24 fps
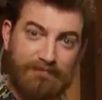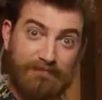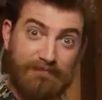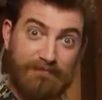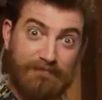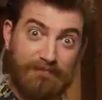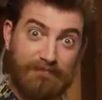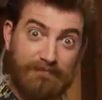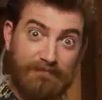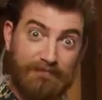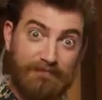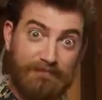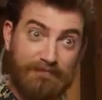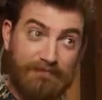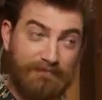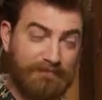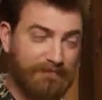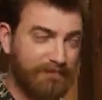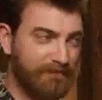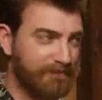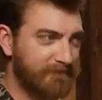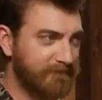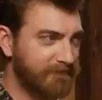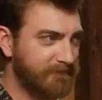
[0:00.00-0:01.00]

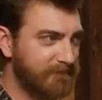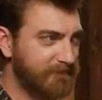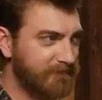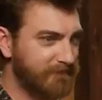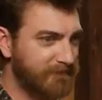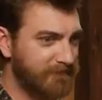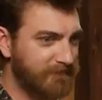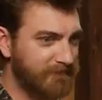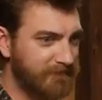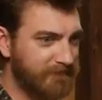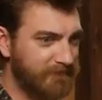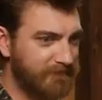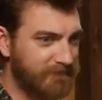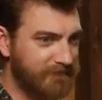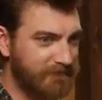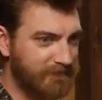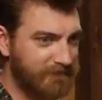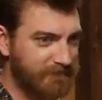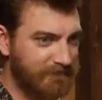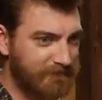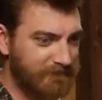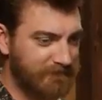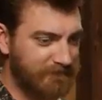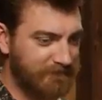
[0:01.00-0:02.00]

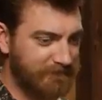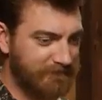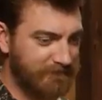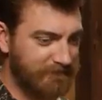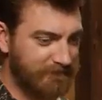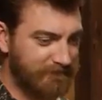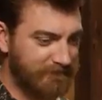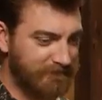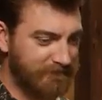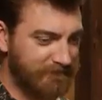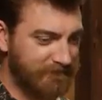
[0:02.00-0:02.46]
[no speech]